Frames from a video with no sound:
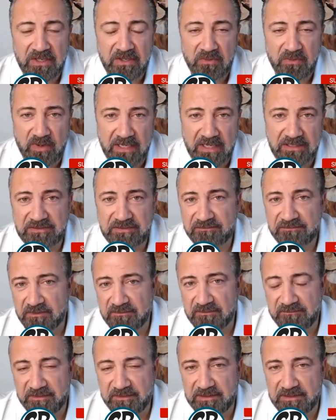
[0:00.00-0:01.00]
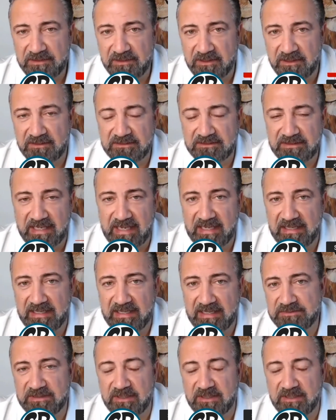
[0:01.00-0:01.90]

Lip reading: watching for a very long time,